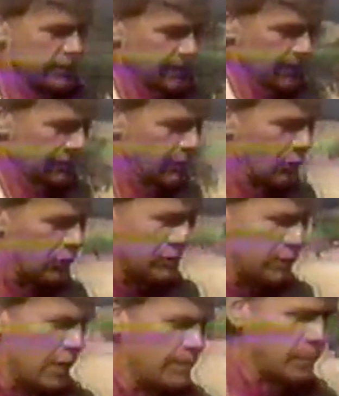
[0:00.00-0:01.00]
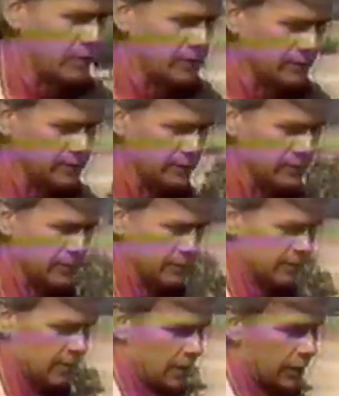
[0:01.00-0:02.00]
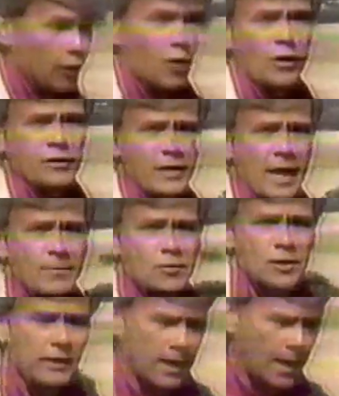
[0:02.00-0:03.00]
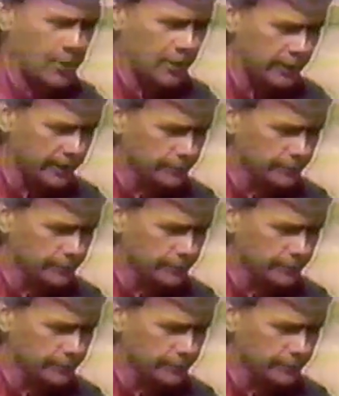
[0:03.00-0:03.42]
A local couple on hard times economically